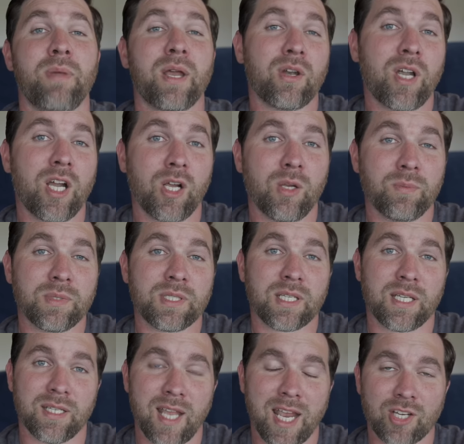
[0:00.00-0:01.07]
BetterHelp's
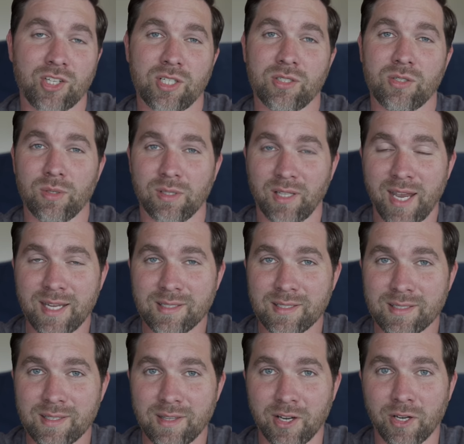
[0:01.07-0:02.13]
connection to a
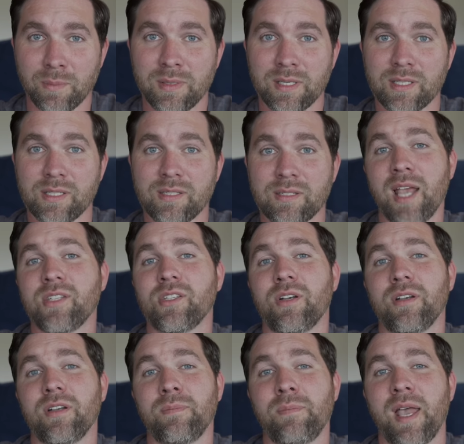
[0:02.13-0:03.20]
licensed therapist, I
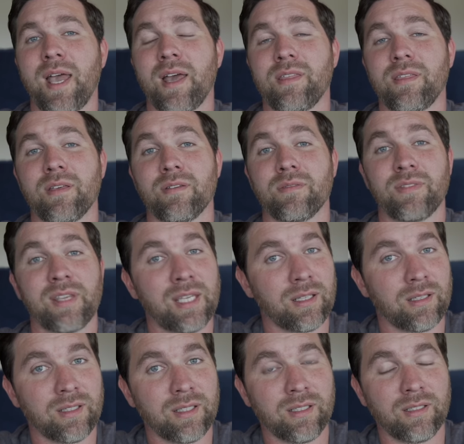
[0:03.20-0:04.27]
started a path of
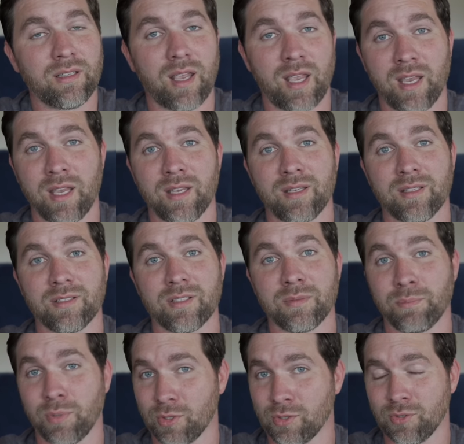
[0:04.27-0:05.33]
healing and
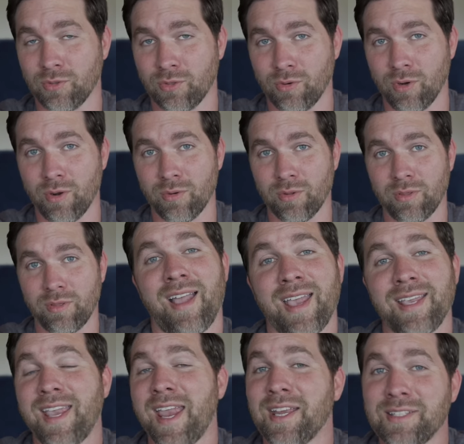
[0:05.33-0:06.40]
personal growth. I
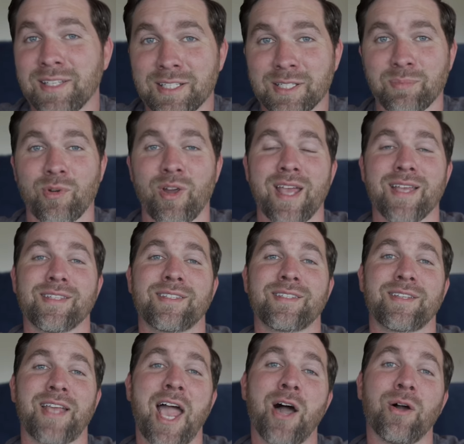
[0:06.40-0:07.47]
can't
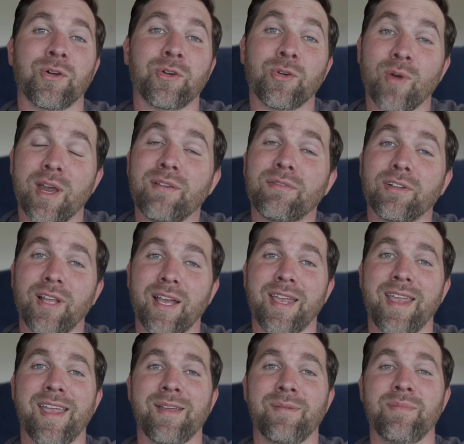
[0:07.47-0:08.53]
express how grateful I
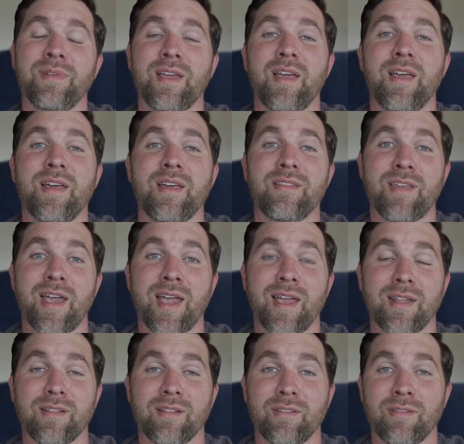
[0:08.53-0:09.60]
am
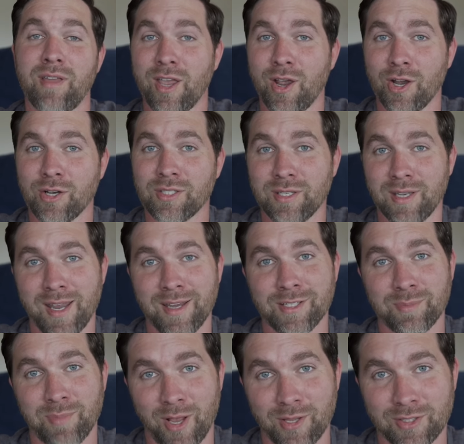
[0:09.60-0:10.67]
that they are today's
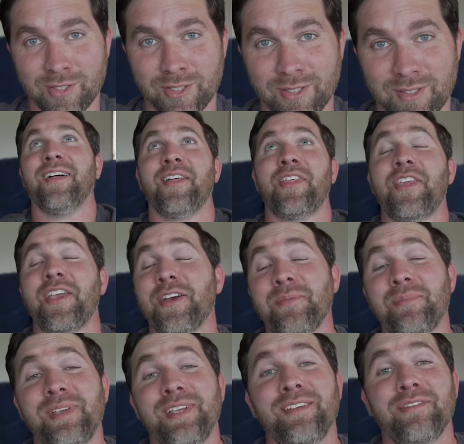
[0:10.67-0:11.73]
sponsor. A
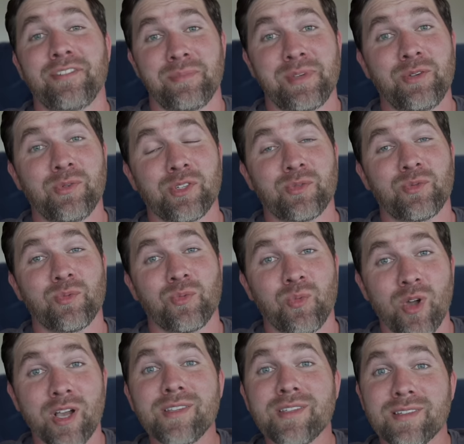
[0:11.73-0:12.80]
therapy for me was
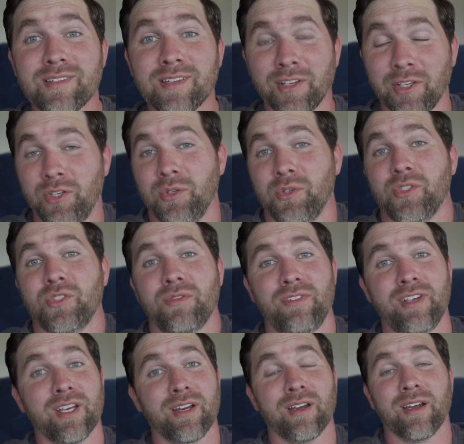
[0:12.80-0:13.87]
once a huge
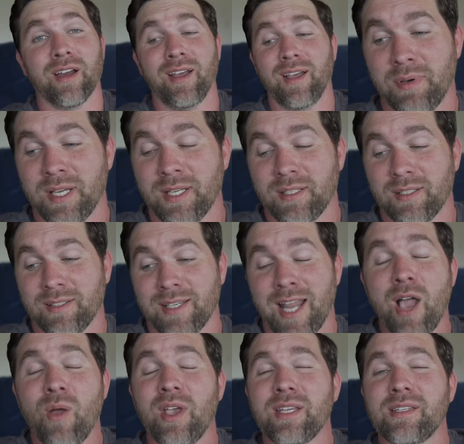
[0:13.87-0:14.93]
fear, but
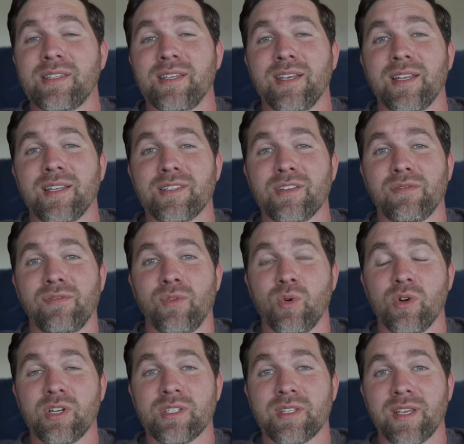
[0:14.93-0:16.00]
now I see it as a
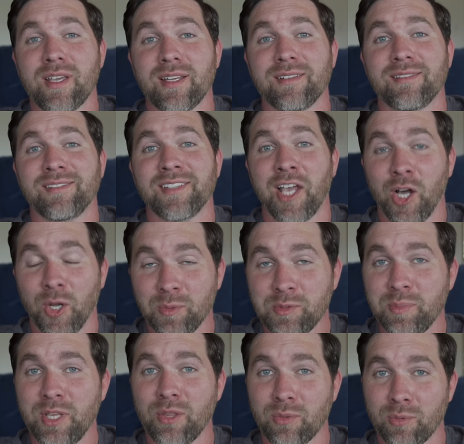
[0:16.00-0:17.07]
force that
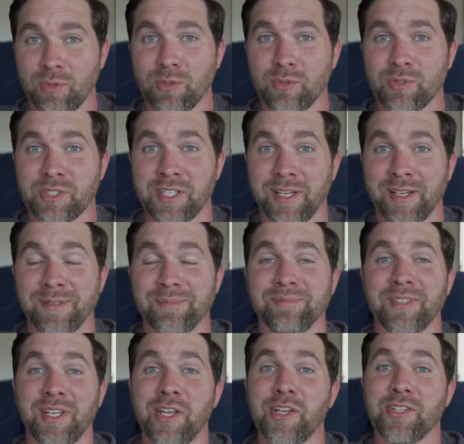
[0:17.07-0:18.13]
helped me through some
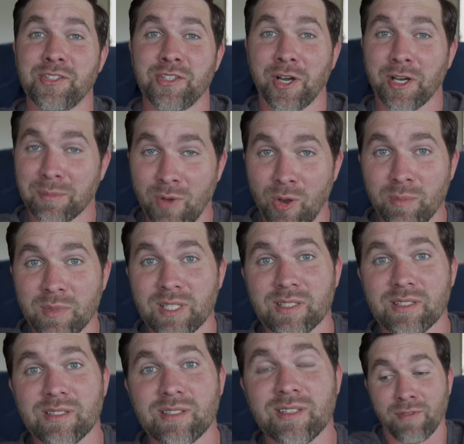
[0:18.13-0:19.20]
dark moments.